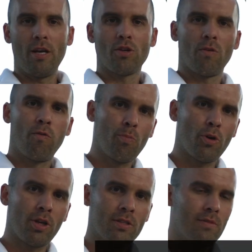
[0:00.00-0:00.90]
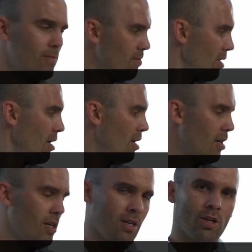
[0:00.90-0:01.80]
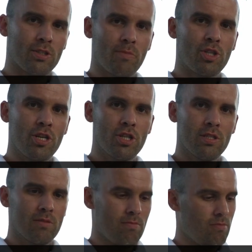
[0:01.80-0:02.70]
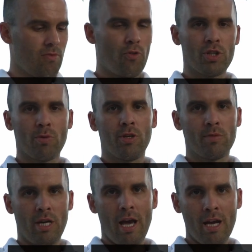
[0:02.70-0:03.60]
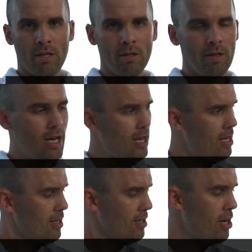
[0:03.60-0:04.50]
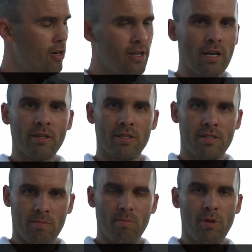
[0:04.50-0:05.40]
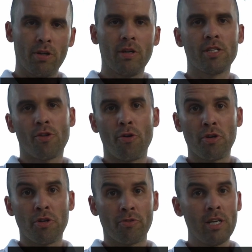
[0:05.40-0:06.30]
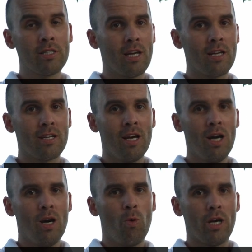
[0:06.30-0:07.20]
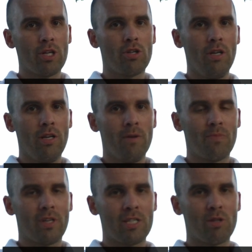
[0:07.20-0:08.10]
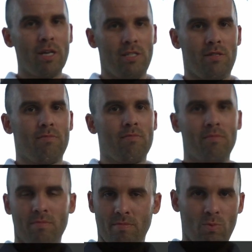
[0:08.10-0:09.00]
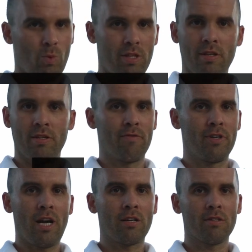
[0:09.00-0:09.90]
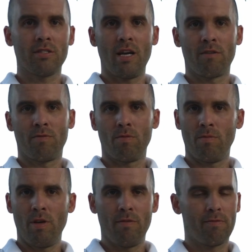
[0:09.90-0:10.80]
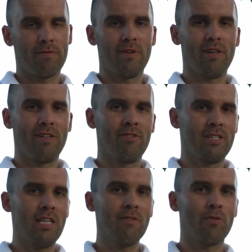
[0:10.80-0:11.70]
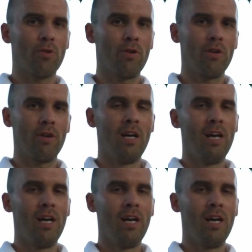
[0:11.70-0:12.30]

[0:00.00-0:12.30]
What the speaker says: The foot pocket got some changes. The first was angle, and here the angle is bigger. It's 30 degrees, and we can actually customize it with different angles. Like if there is a need for